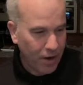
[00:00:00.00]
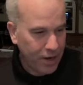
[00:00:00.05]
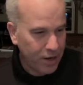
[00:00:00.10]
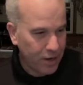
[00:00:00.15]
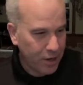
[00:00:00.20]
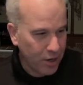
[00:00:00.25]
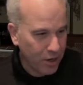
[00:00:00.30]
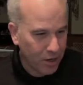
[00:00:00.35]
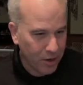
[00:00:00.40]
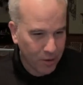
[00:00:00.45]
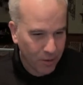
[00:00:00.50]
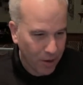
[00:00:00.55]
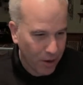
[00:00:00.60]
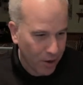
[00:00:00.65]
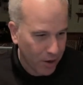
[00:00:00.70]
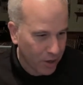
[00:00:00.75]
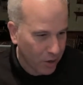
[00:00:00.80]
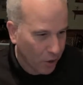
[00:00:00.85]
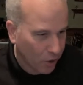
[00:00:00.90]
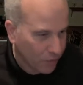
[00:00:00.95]
All right,
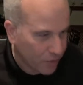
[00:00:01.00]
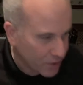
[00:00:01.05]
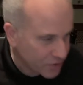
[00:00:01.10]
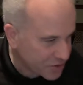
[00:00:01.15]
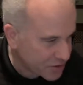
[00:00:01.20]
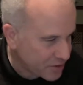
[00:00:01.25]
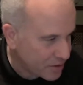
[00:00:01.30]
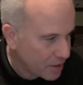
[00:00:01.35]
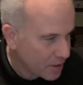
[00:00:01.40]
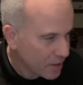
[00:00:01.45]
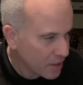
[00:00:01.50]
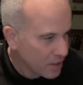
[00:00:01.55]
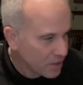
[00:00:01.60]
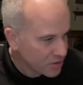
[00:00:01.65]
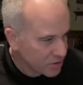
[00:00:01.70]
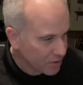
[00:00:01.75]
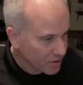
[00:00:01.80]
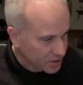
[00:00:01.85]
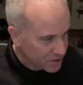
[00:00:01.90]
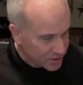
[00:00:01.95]
here you go. This
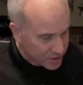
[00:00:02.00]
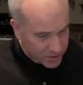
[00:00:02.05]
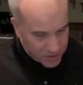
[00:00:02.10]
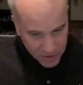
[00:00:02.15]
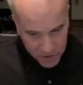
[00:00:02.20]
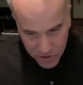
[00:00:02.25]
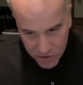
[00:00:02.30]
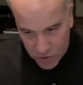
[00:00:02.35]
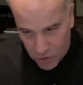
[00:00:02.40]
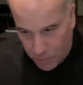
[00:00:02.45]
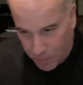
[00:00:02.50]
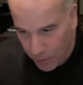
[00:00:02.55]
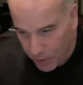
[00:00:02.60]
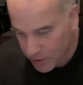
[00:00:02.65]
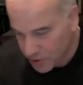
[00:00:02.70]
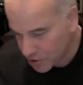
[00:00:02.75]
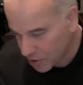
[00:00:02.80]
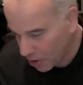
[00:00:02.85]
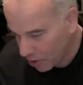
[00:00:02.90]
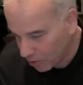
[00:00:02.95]
is a Super
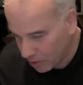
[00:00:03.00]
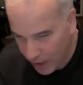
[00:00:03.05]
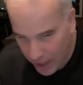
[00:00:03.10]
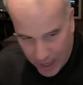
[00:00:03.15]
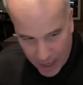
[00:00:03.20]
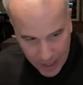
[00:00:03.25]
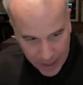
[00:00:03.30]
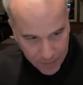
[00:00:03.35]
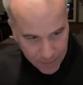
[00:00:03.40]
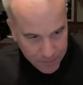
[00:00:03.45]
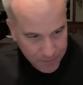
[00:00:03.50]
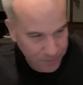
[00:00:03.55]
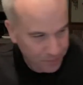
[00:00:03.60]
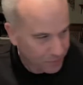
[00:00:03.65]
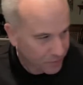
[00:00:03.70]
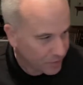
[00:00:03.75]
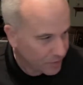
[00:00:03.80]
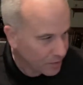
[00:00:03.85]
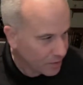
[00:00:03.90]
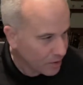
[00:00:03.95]
Joe line.
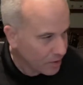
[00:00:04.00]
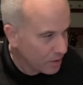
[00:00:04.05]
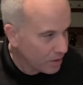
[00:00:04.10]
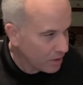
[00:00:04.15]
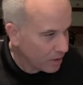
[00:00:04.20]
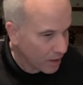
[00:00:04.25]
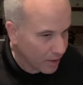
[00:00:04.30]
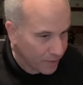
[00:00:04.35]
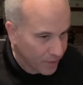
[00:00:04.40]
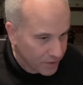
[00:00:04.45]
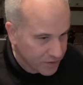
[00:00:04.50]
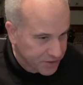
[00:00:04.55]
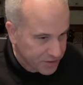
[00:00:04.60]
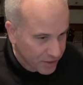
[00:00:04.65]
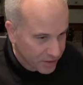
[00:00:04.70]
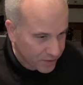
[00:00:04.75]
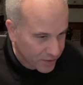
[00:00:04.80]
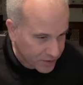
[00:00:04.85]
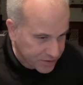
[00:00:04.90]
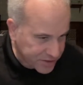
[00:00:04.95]
And this
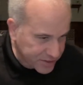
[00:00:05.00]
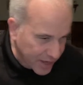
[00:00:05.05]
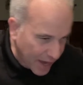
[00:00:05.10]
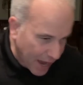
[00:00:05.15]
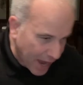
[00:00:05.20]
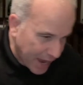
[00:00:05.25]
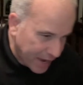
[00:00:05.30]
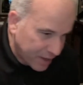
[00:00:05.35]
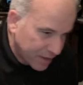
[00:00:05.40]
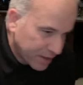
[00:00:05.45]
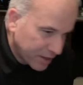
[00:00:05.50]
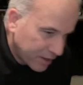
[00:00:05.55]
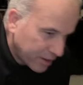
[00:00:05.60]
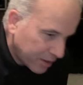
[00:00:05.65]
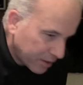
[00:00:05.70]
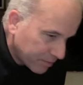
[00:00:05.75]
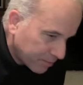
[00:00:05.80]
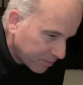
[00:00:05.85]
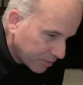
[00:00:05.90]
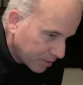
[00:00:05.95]
guy,
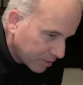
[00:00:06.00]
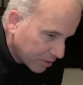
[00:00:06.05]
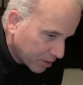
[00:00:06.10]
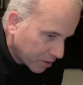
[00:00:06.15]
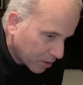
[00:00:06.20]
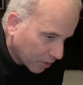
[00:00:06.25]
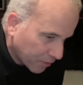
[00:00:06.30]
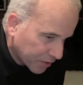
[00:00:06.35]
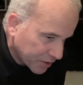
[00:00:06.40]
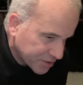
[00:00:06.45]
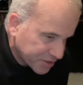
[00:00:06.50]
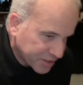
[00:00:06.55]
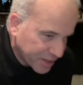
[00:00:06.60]
here you go.